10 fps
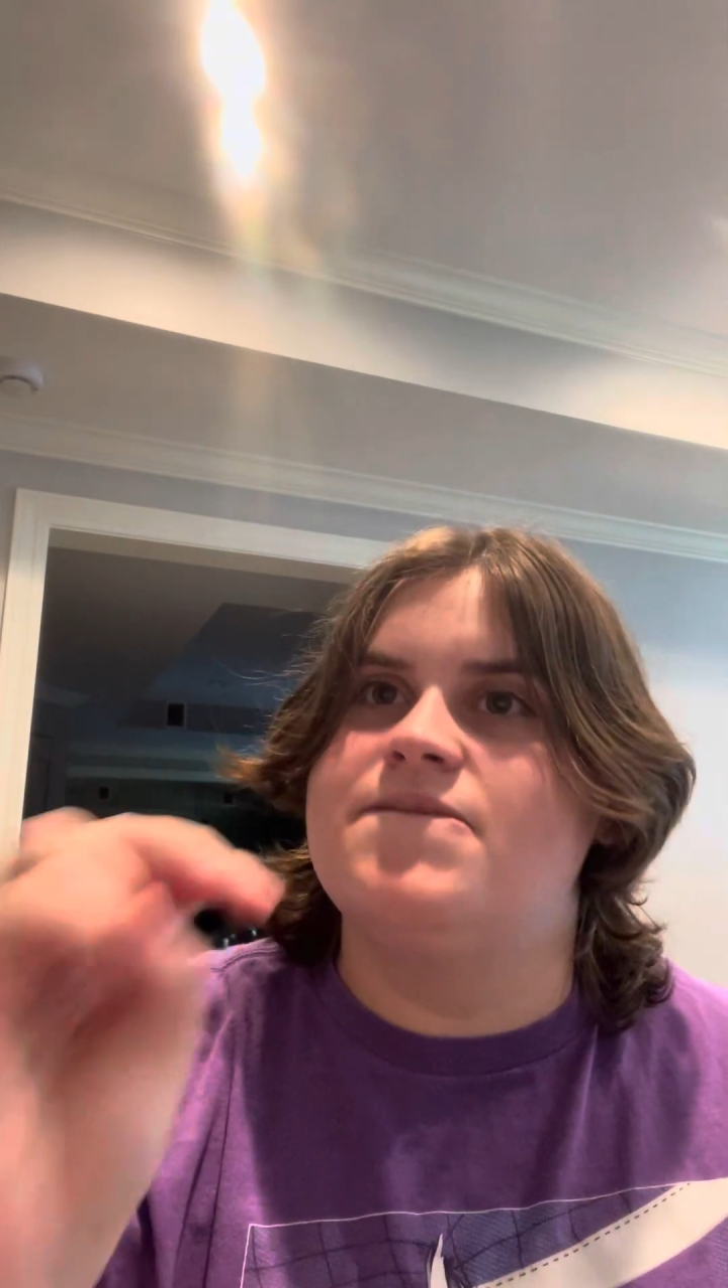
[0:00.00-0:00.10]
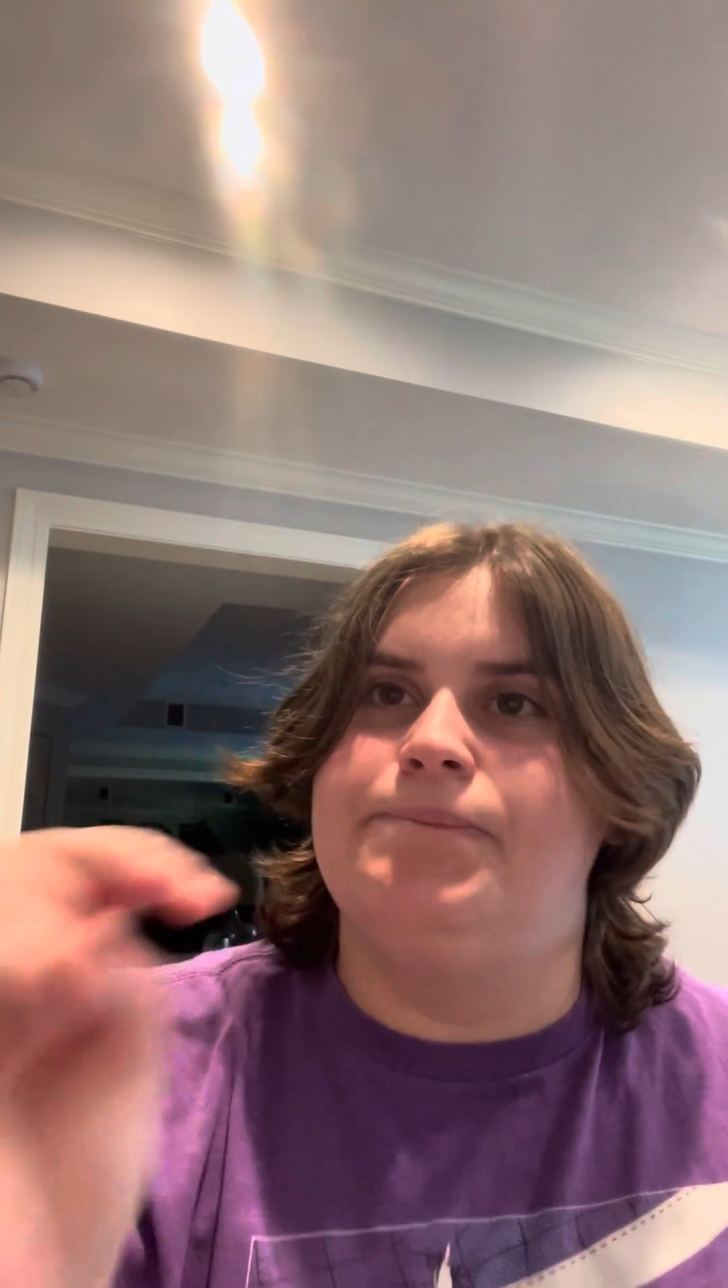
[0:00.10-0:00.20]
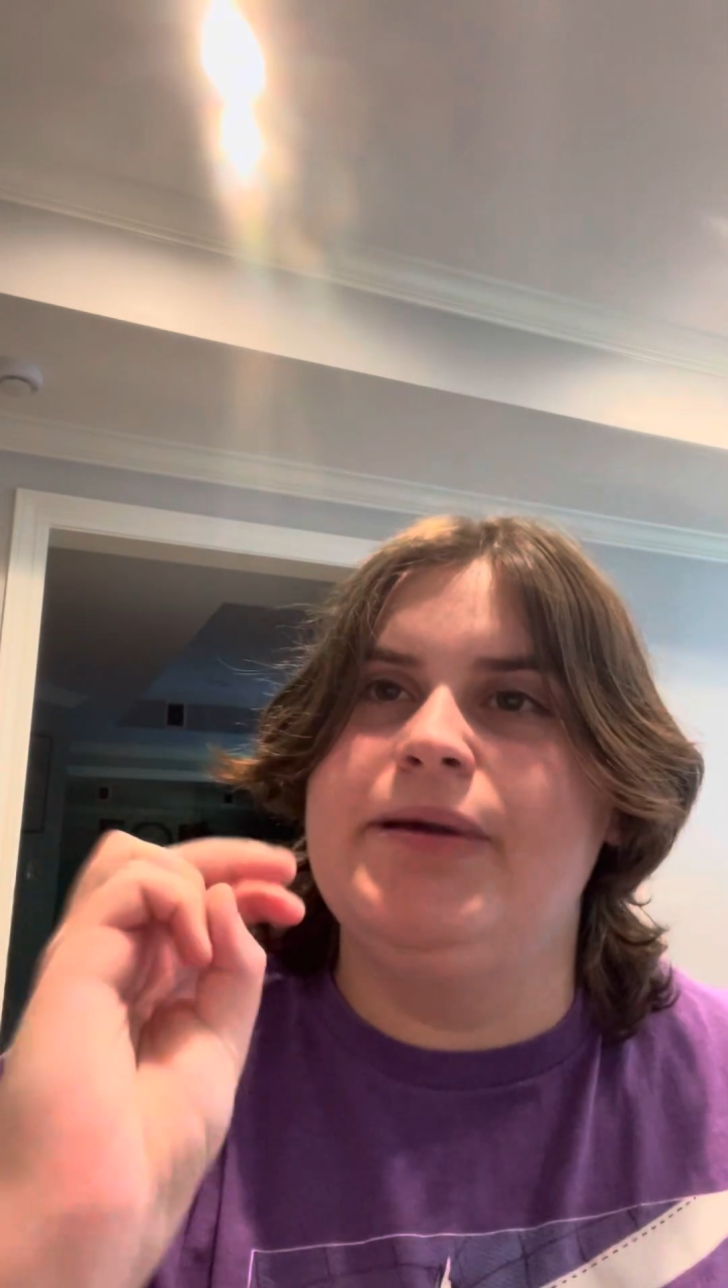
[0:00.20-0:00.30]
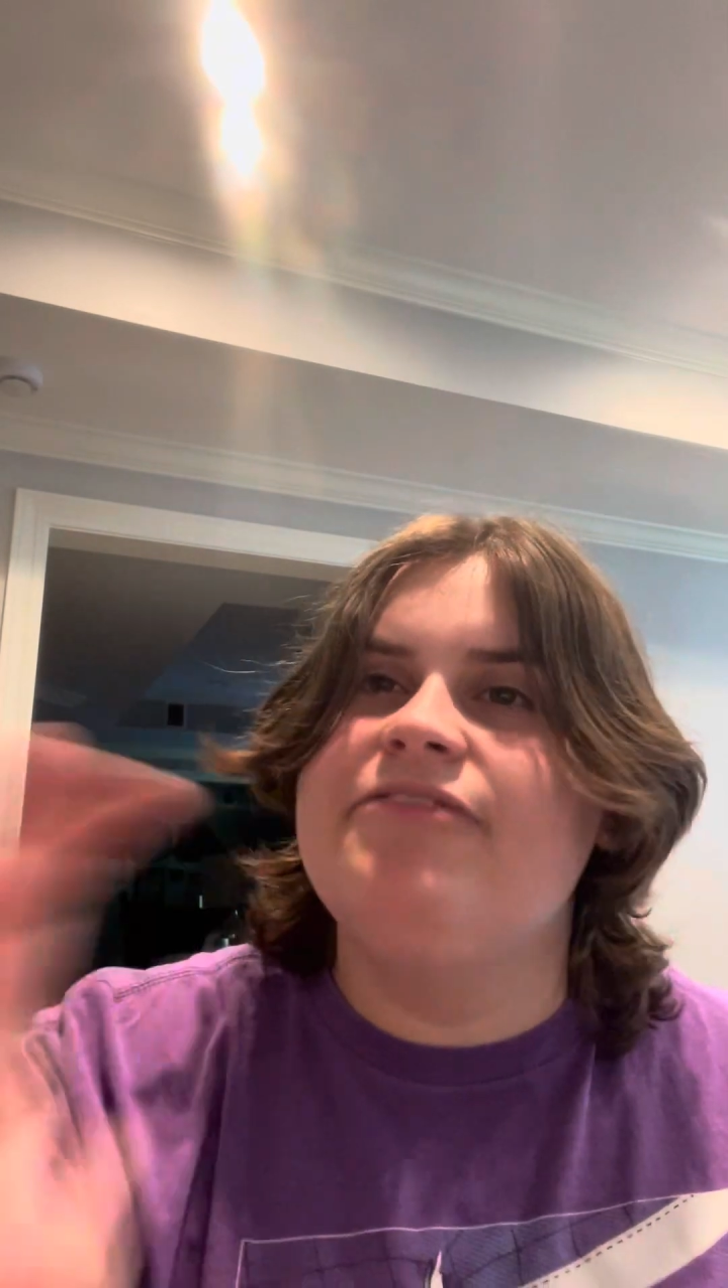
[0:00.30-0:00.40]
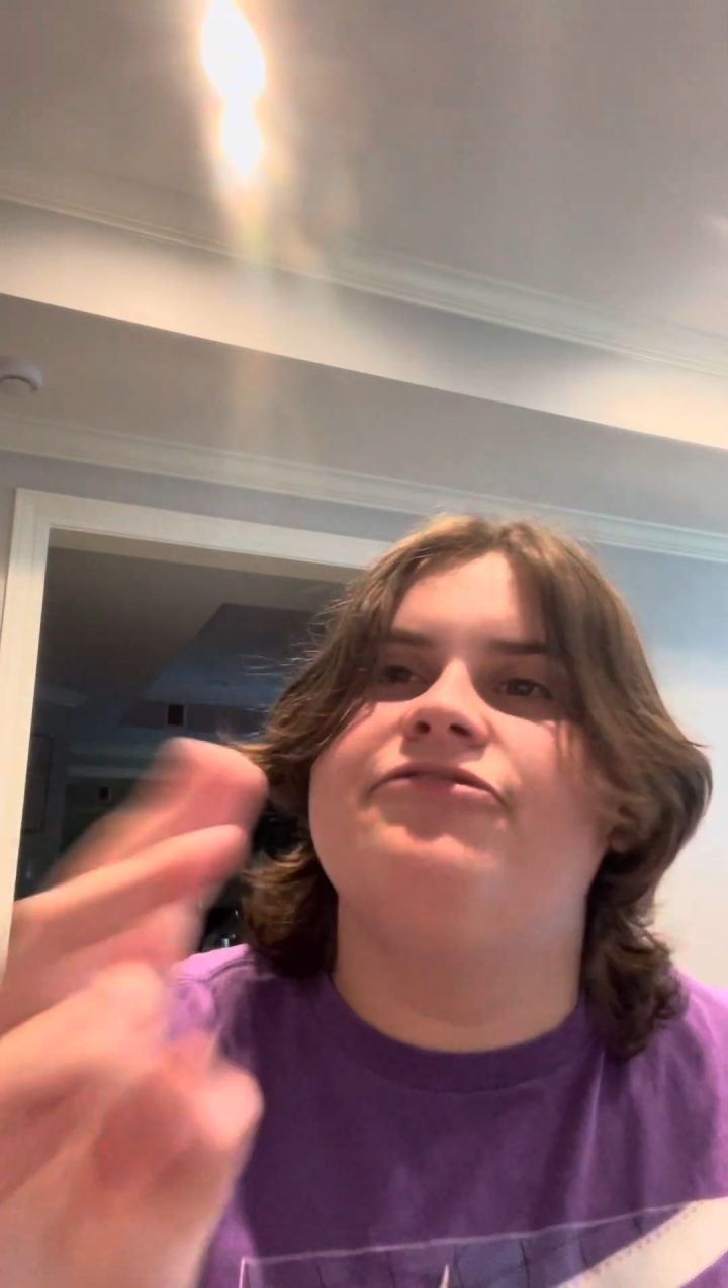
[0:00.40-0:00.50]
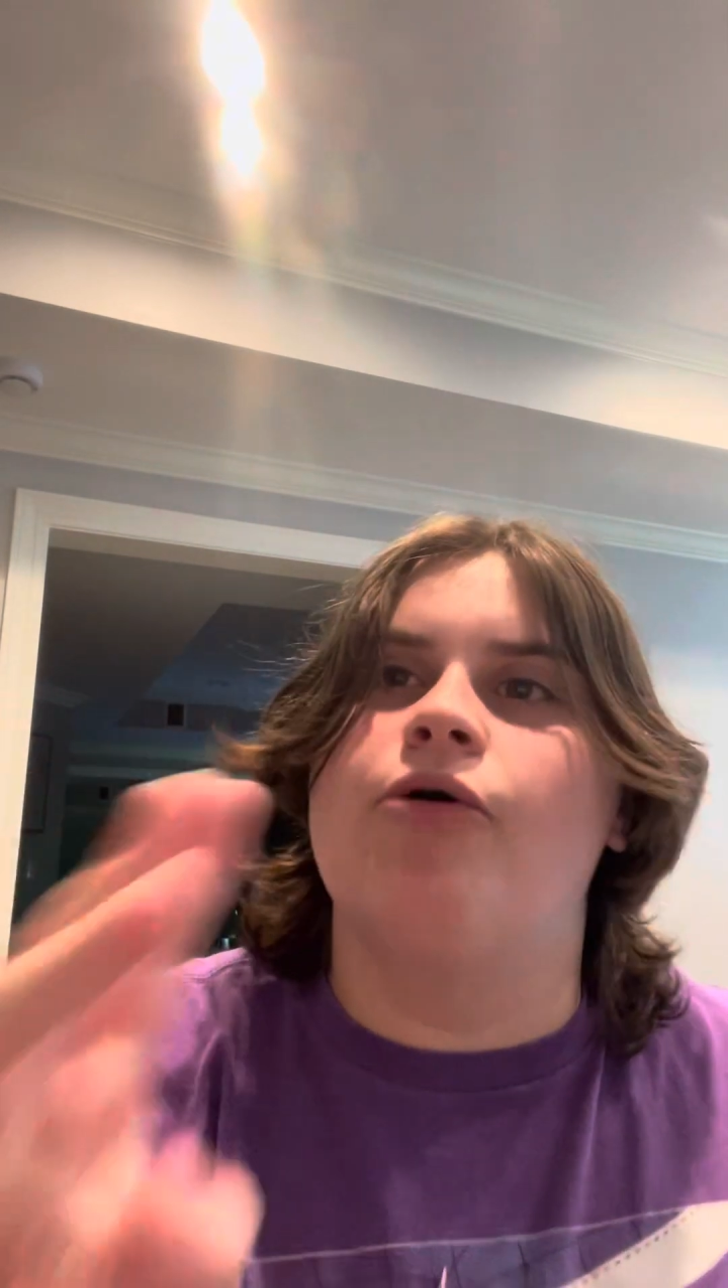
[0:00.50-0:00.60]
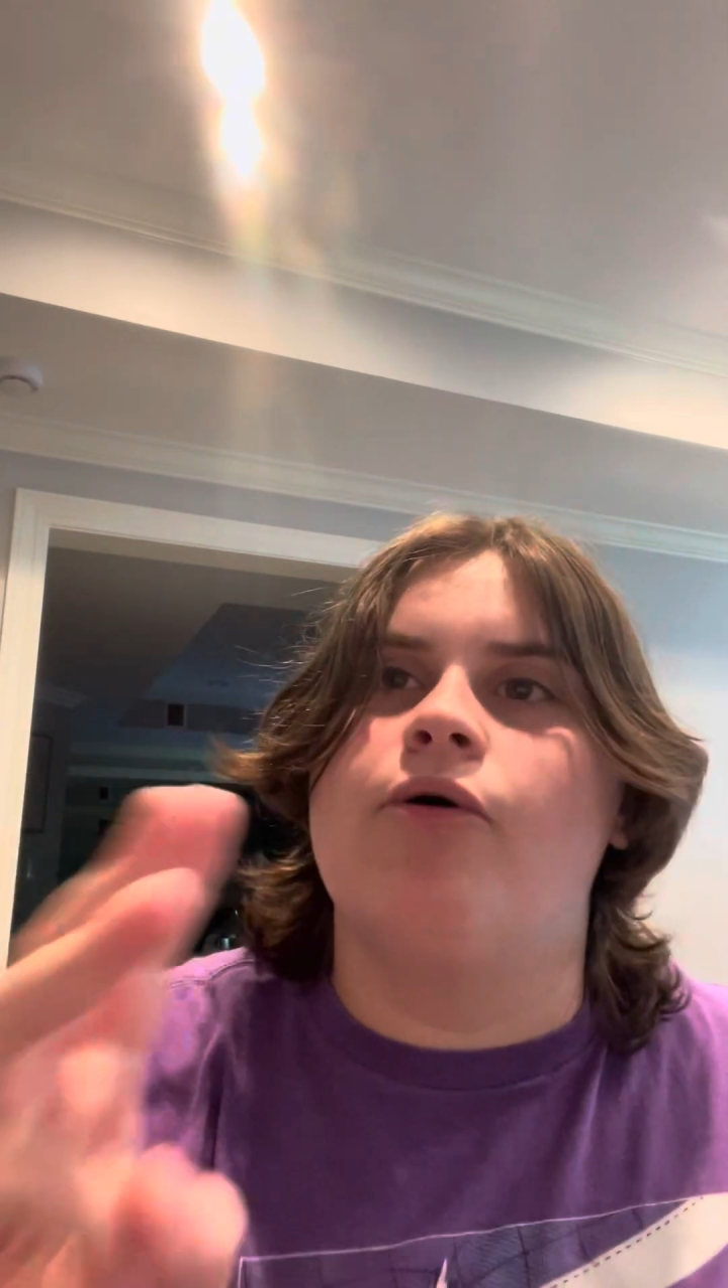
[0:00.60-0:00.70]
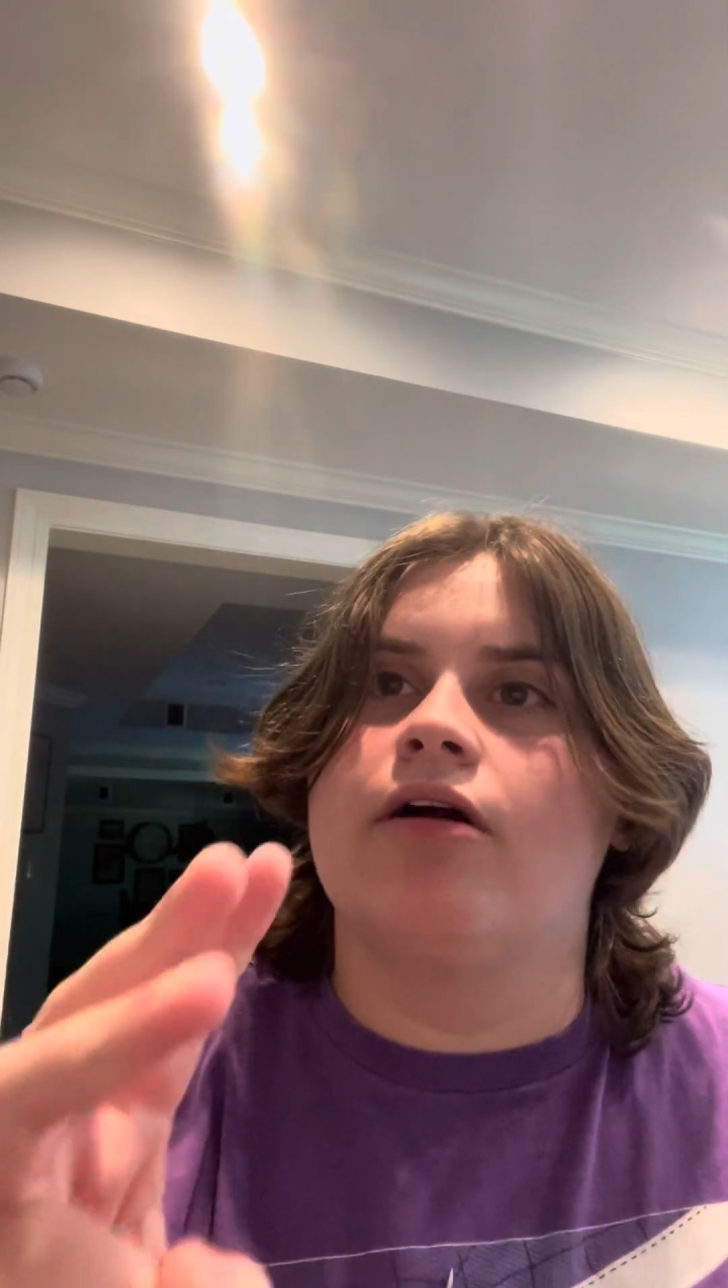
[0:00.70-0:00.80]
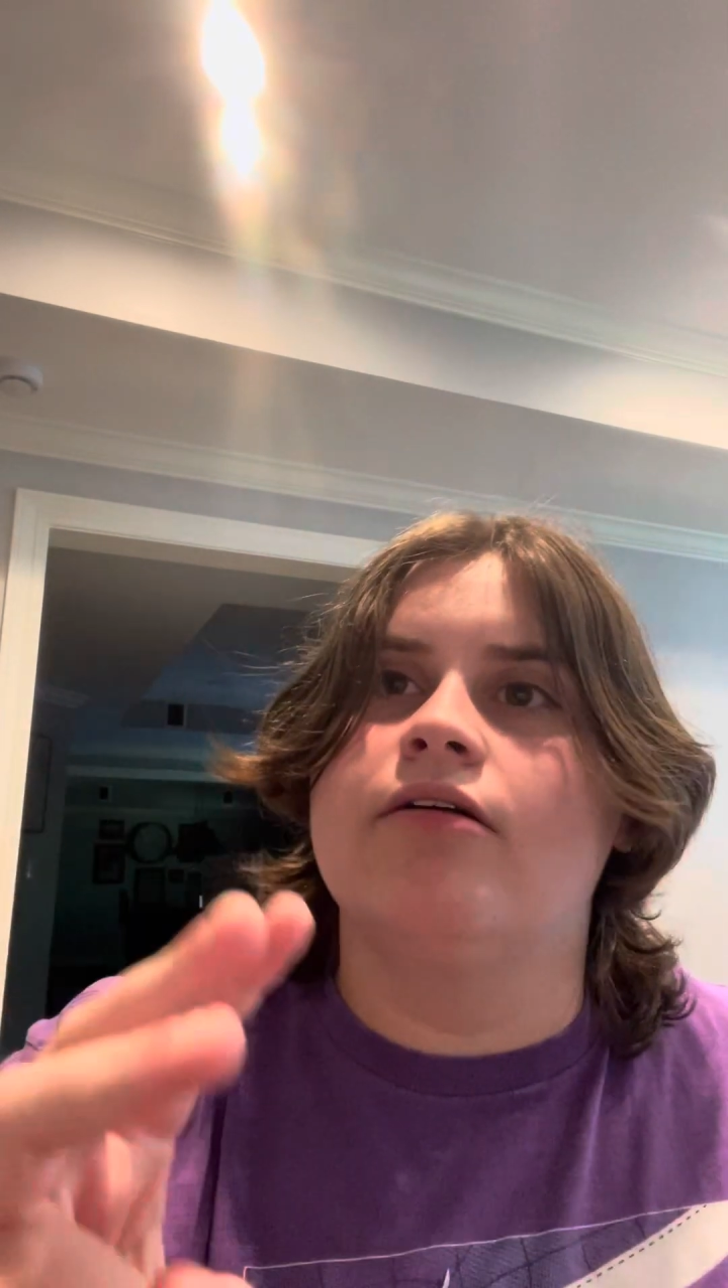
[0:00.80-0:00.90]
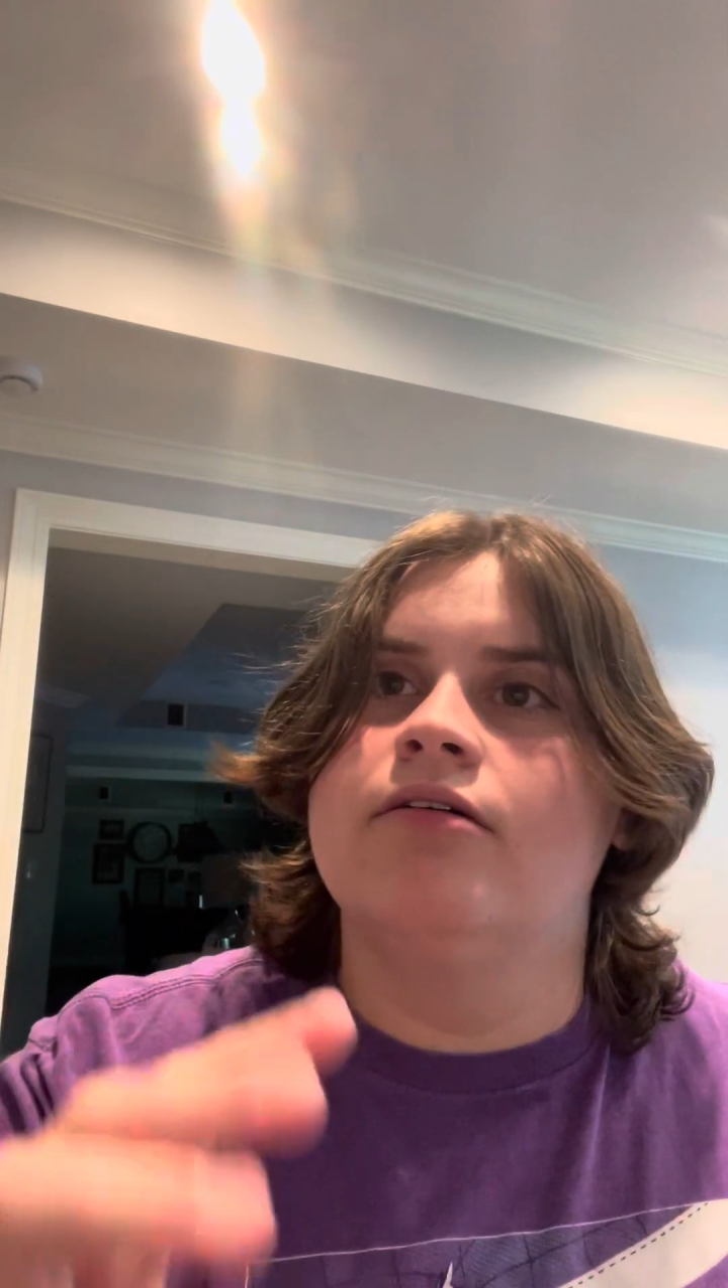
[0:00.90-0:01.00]
beat
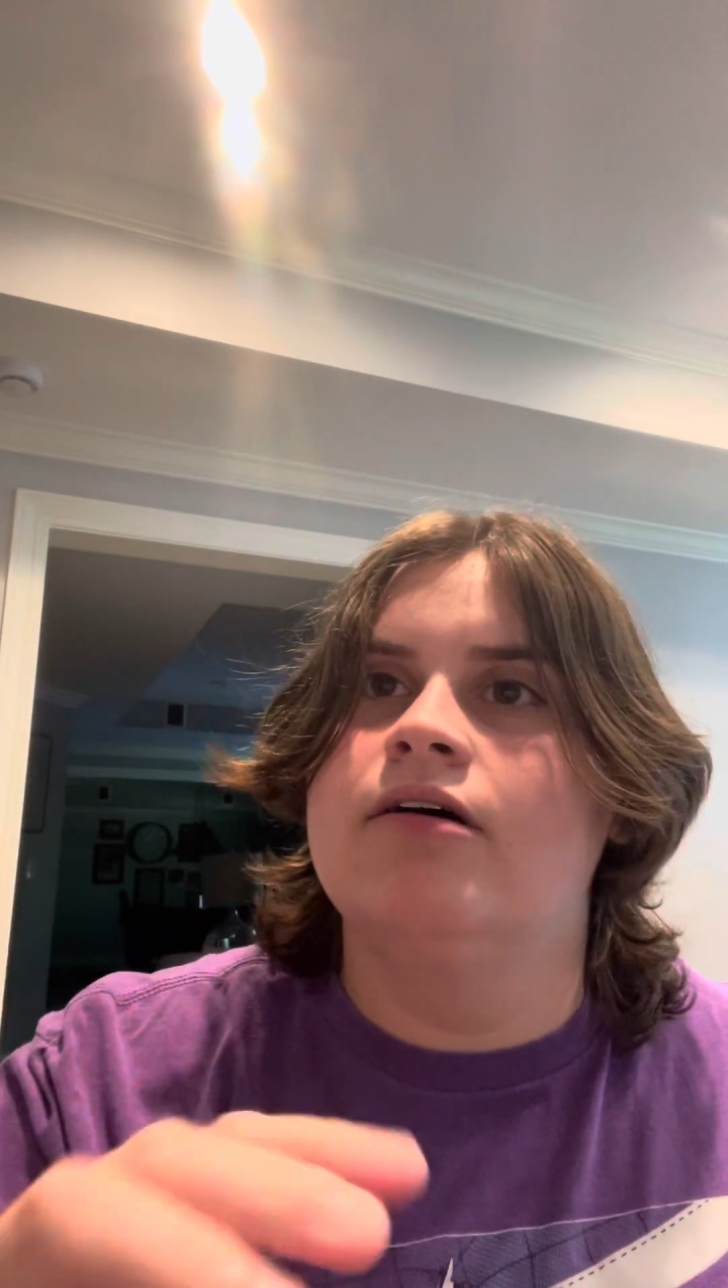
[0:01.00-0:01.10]
4,